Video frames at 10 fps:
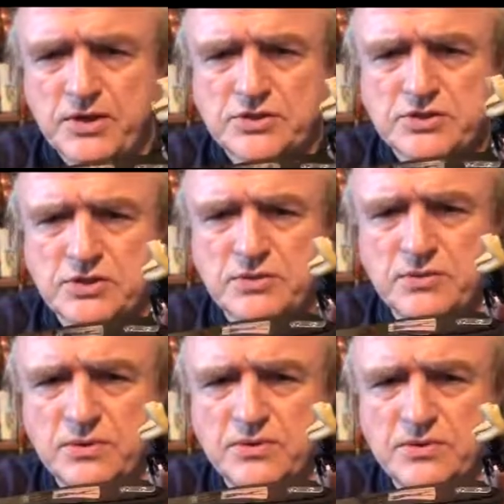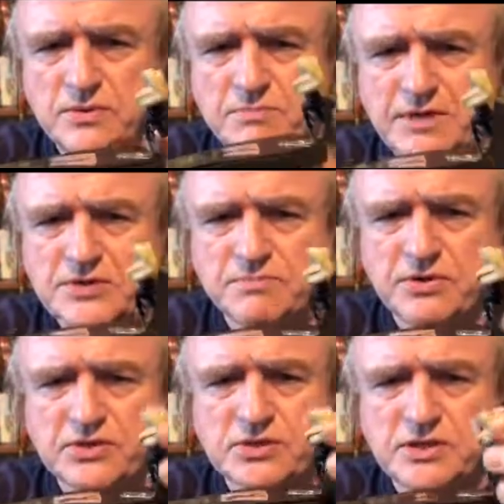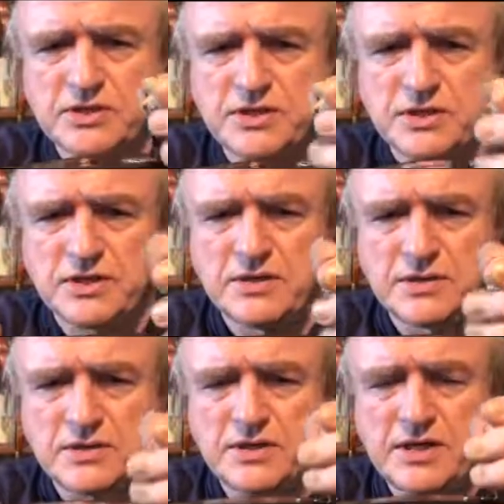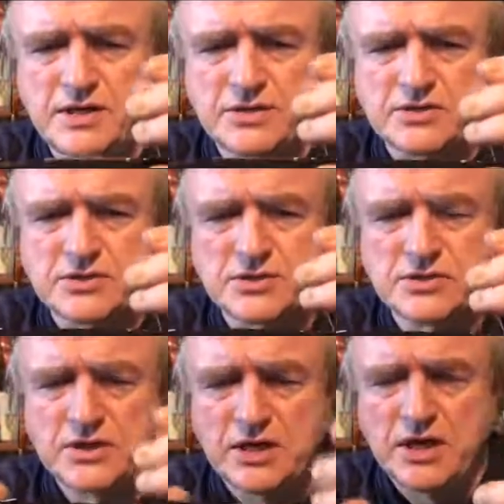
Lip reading: So the magic posture needs